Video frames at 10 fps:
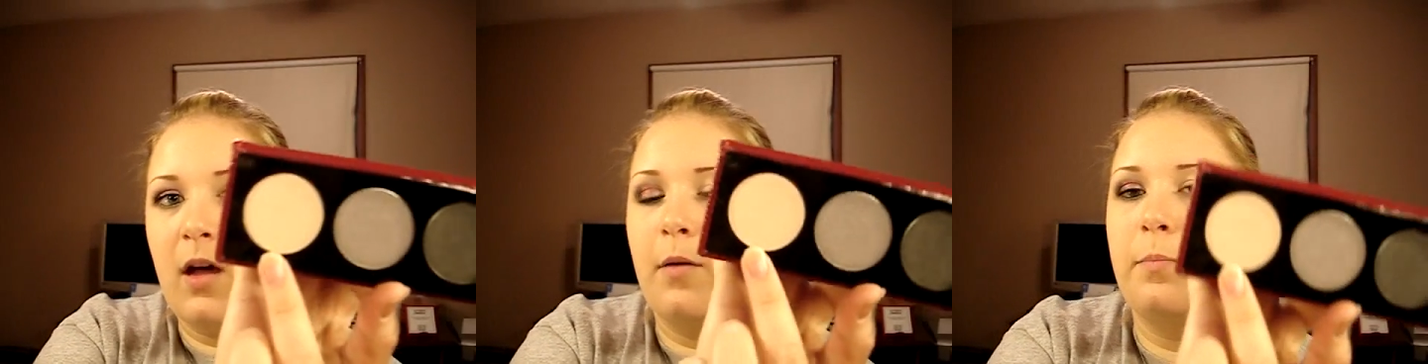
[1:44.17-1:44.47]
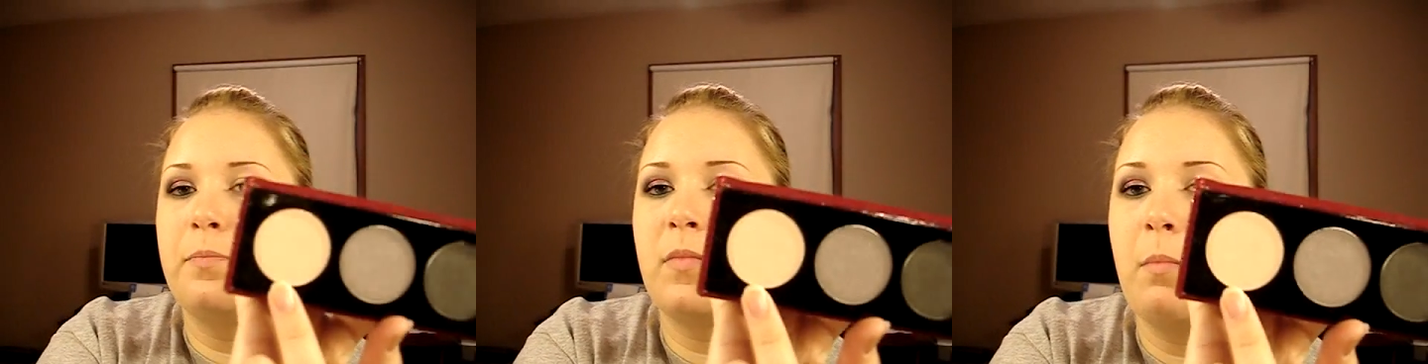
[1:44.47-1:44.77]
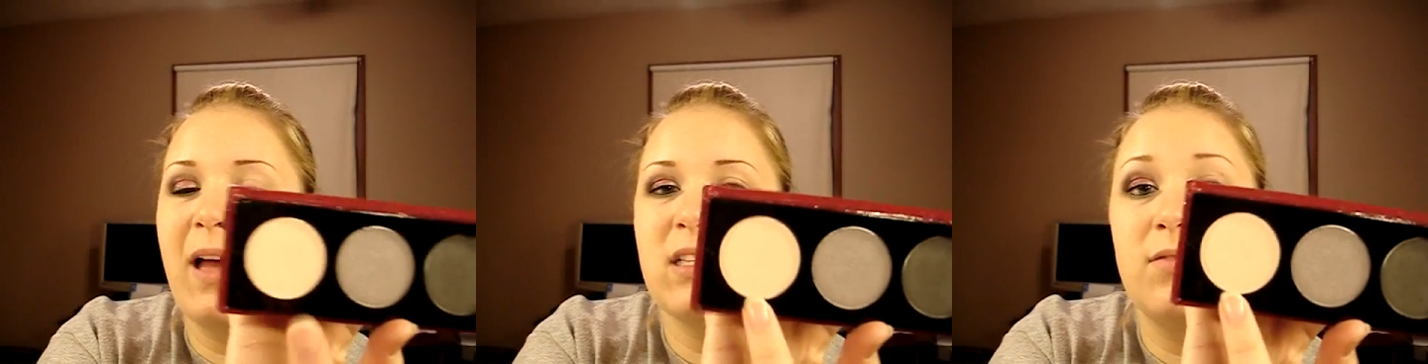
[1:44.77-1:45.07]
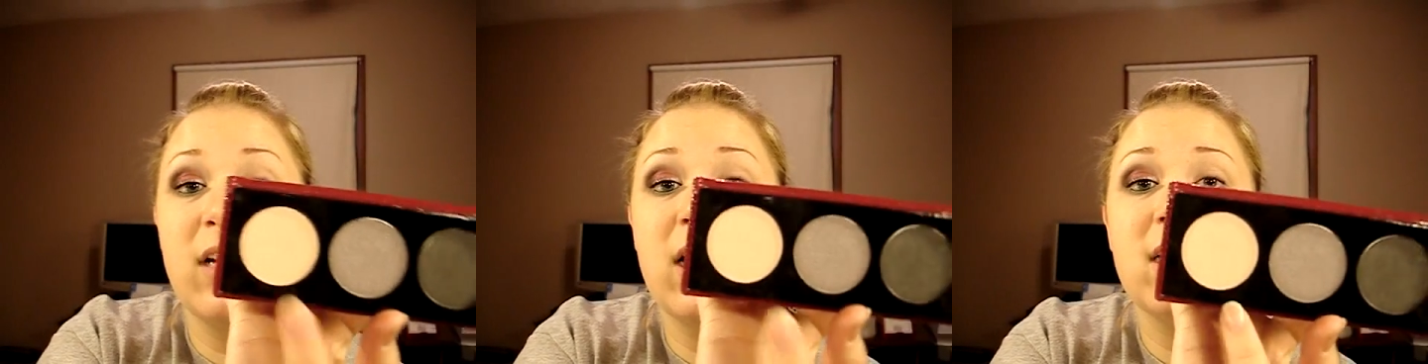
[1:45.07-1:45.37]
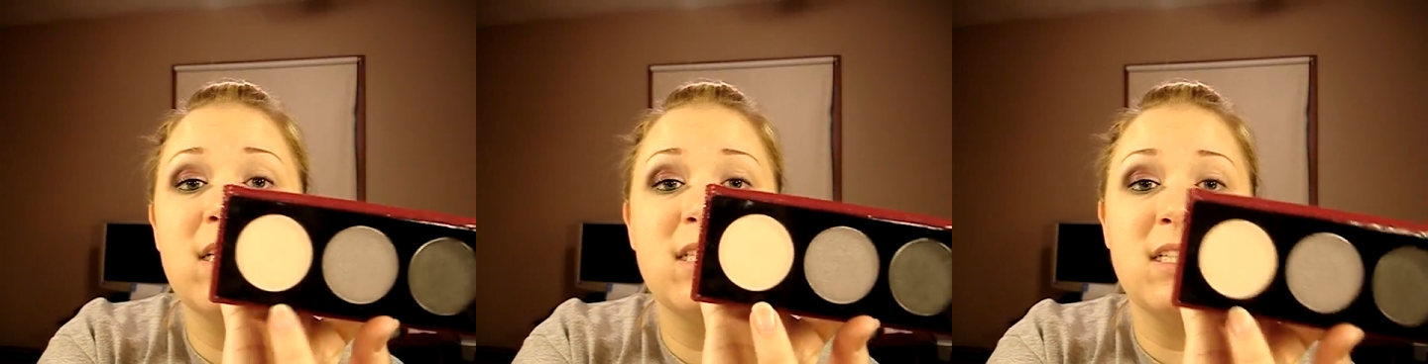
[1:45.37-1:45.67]
Max
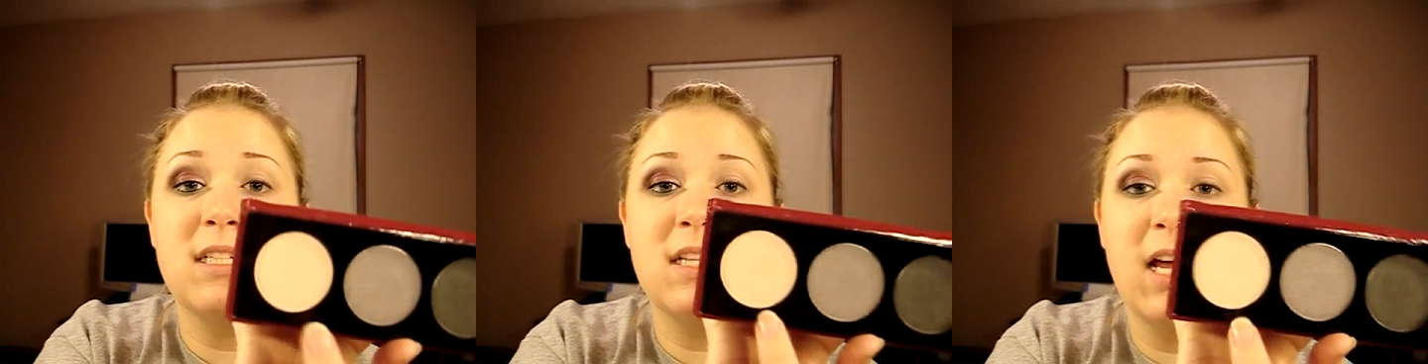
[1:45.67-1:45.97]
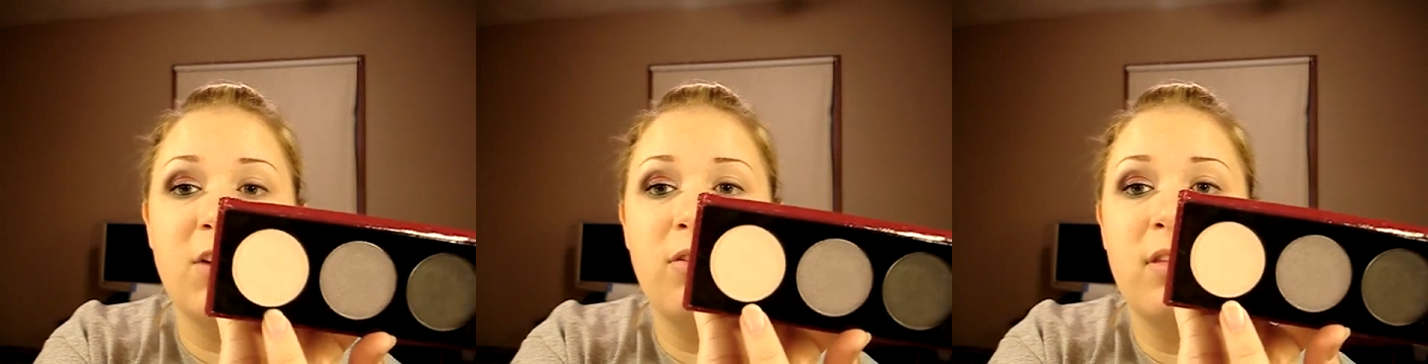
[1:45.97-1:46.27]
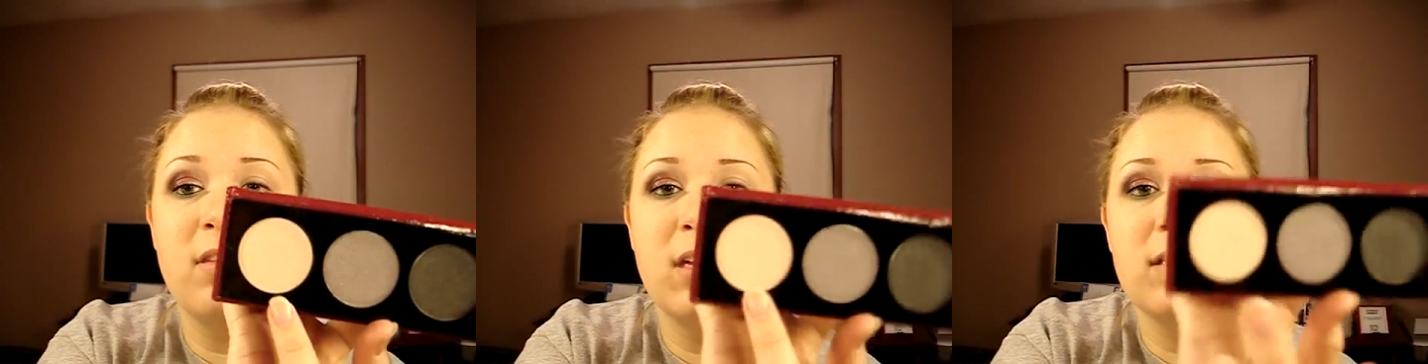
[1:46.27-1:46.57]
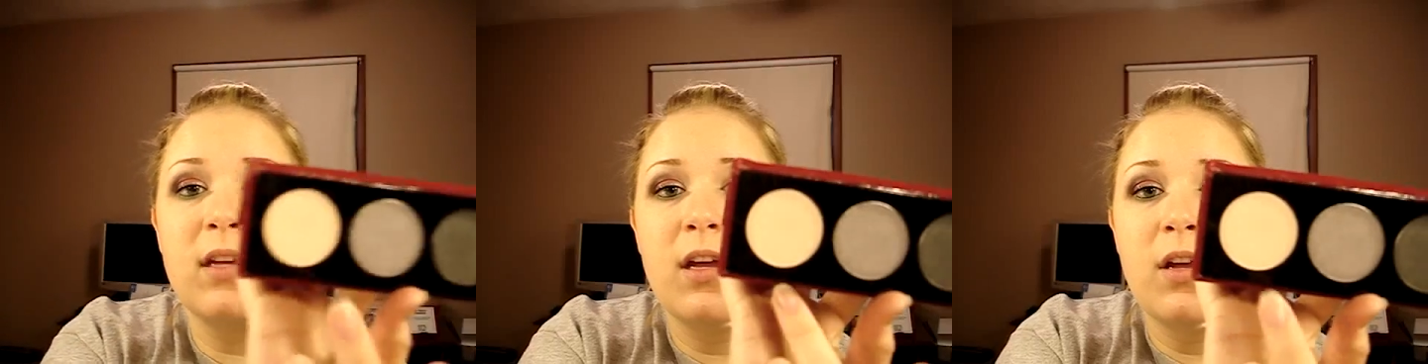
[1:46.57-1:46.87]
Vanilla is a little lighter than this,